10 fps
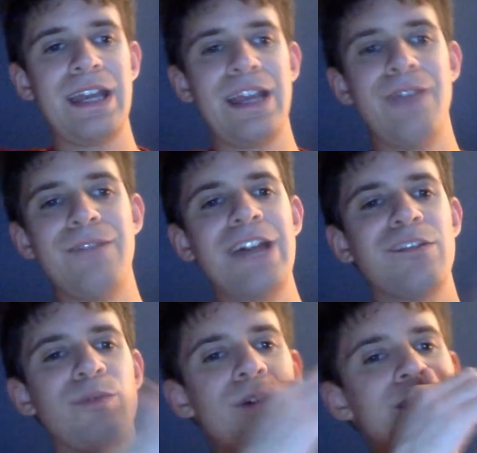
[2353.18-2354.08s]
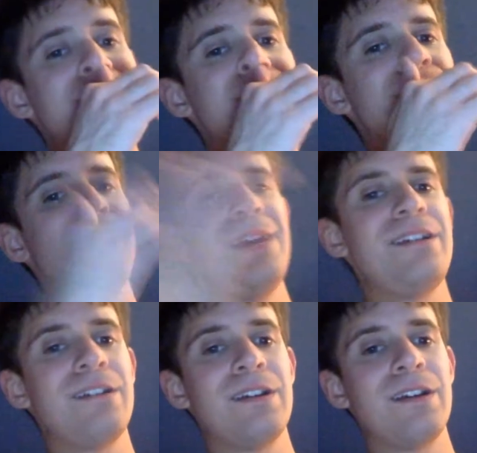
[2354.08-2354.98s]
If that's what it takes to
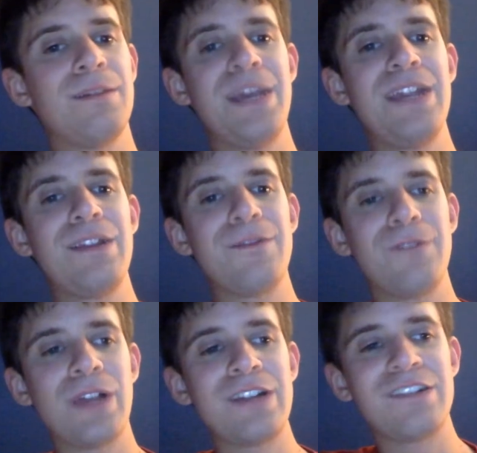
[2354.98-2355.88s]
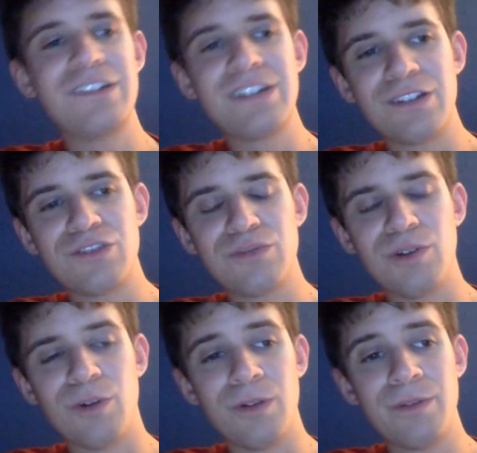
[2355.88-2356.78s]
make Bayley feel like she's in
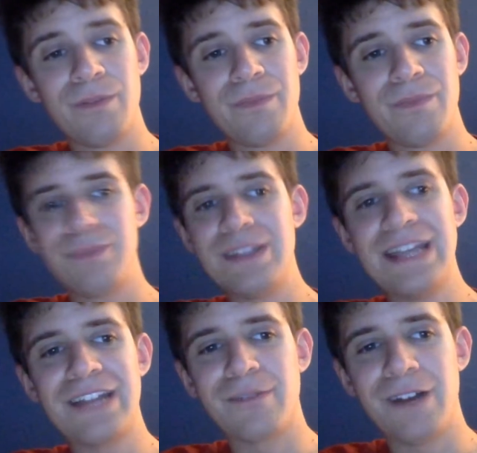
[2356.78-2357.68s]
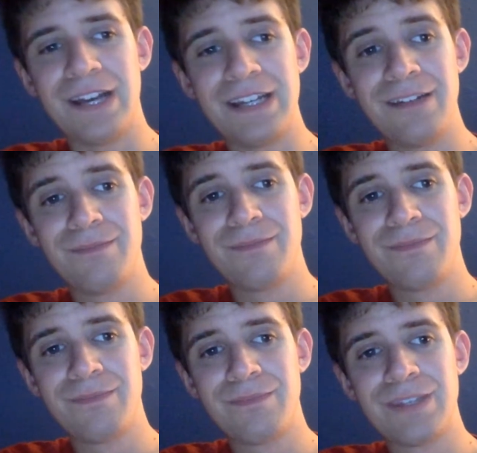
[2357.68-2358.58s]
control, then that's fine.
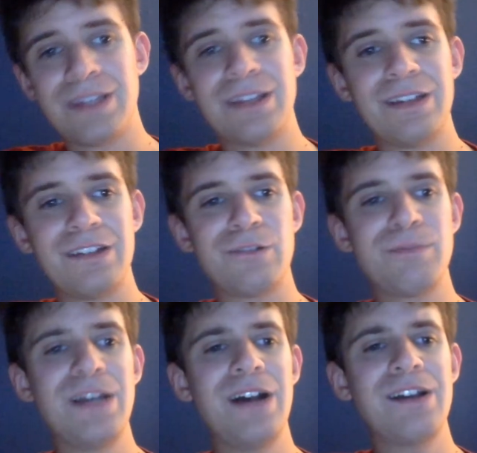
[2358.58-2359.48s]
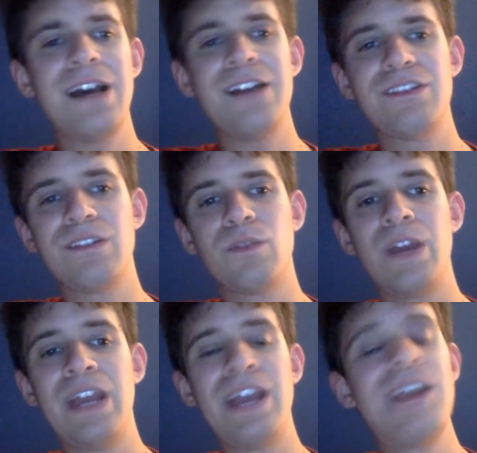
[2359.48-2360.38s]
So Bianca got into the
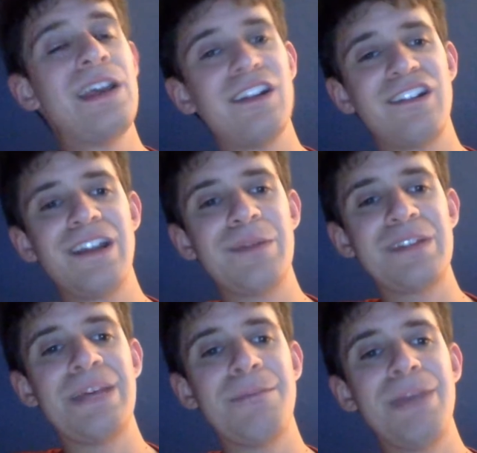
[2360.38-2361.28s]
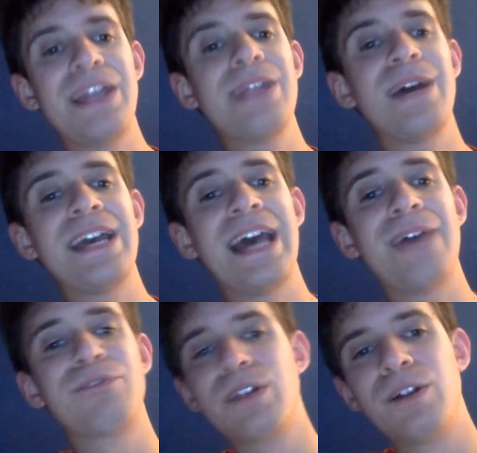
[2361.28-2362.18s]
ring. She ended up saying that Bayley might
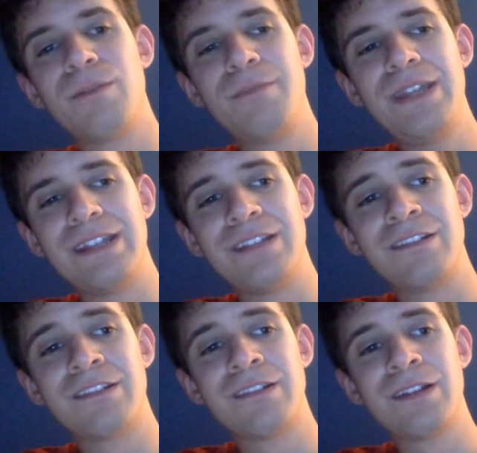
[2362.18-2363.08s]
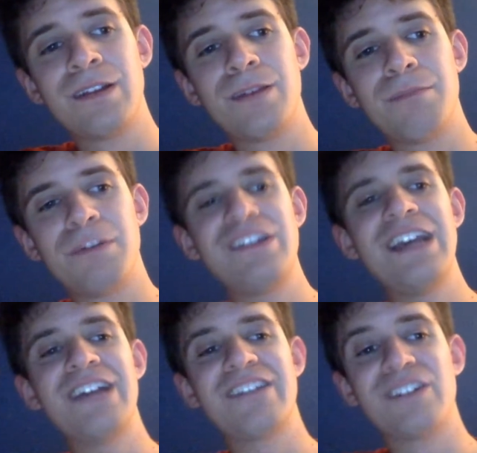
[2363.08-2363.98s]
have her little minions, but she
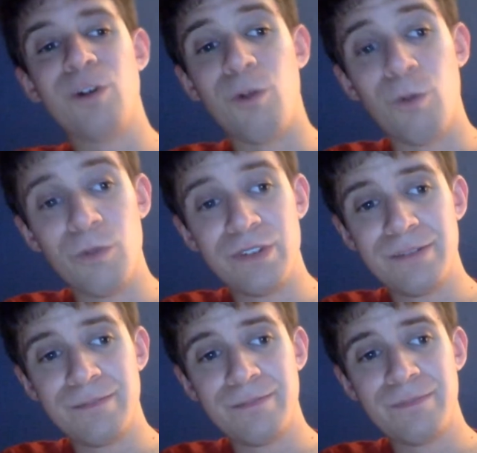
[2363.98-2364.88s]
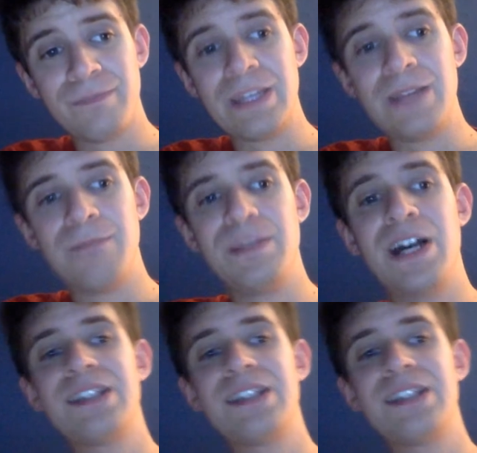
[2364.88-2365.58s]
has the gold. Bianca